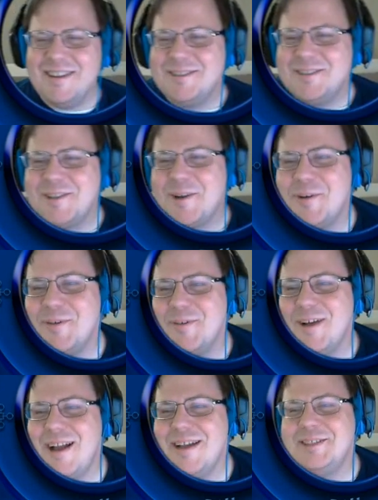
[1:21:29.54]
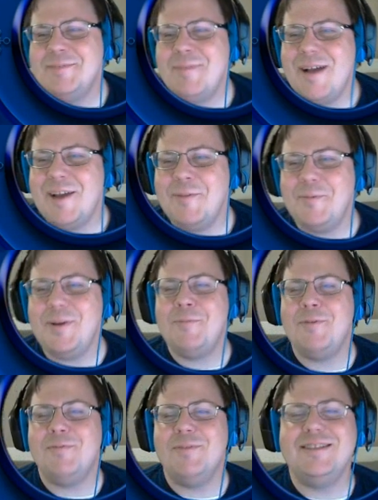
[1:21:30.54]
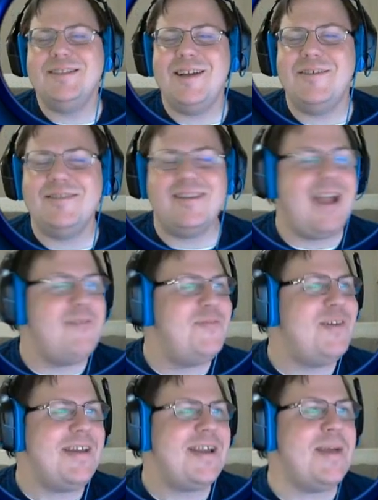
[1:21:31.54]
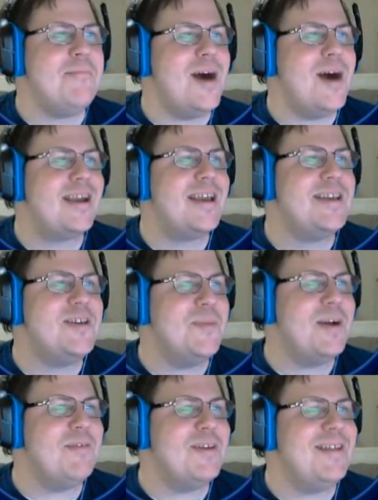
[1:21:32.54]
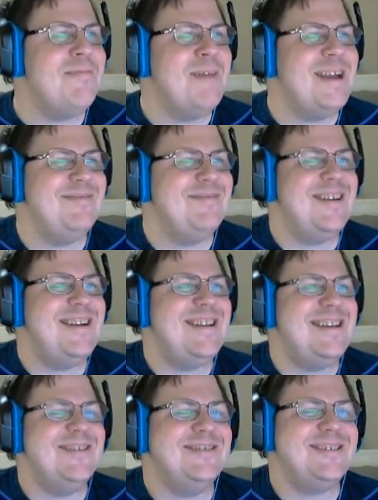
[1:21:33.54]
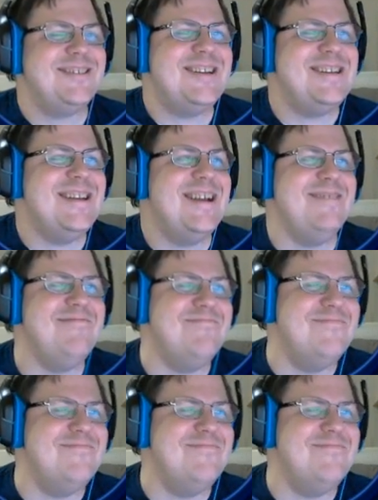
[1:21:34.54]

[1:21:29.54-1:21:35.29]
So Ryan Schmeyen, we will reach out. I feel like I'm mocking you by reading your screen name.